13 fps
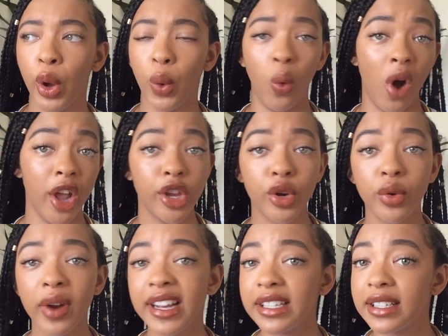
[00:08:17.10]
what your
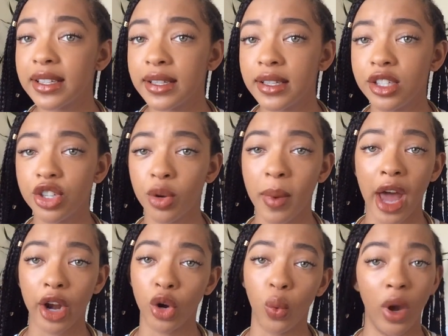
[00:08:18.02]
race is, no
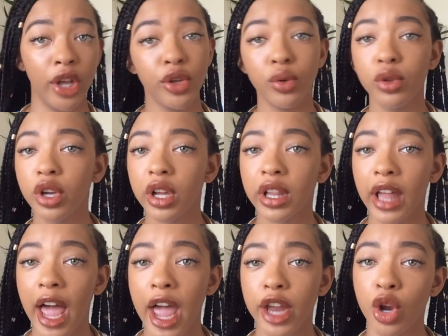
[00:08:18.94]
matter what you look
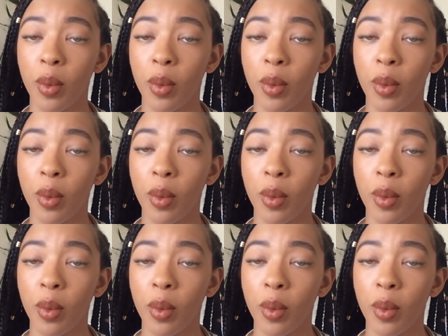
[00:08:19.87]
like,